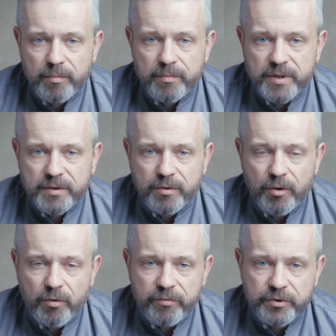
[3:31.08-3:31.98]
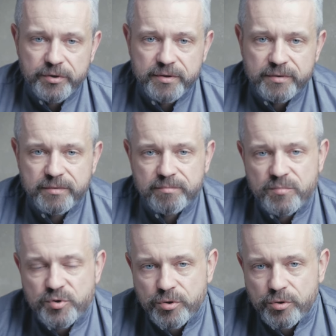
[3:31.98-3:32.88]
been offered
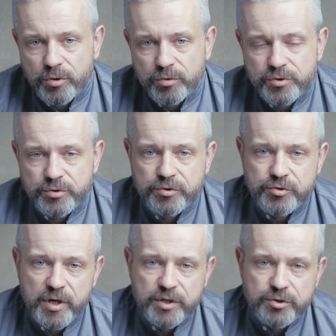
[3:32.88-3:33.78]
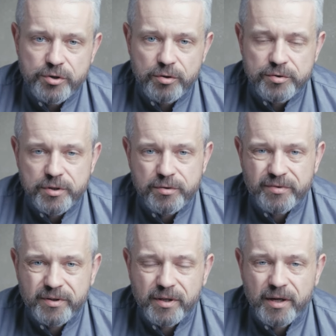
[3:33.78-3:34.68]
to go to the trade shows, and you
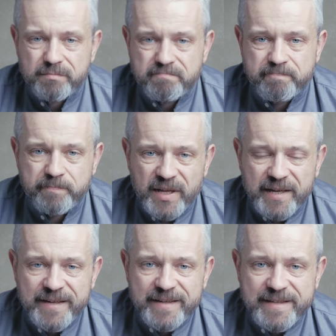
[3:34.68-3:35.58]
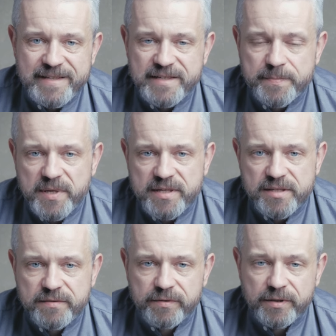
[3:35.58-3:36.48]
think like, it's
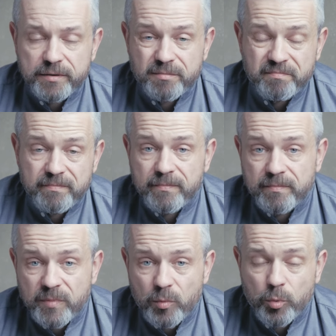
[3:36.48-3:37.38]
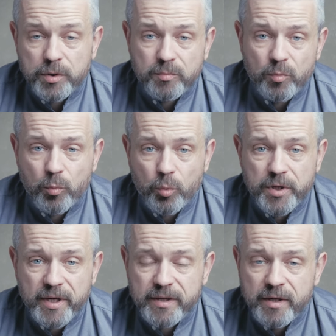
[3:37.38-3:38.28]
expensive, and what
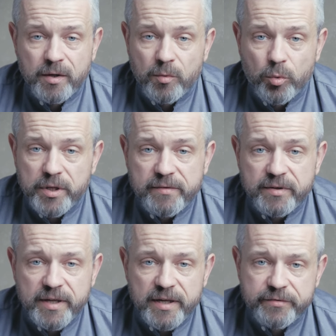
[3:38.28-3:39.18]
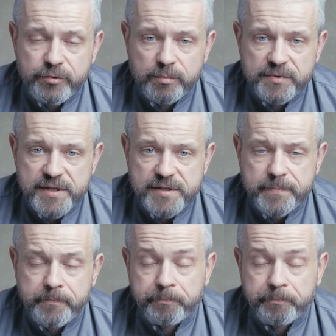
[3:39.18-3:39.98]
I will get from this.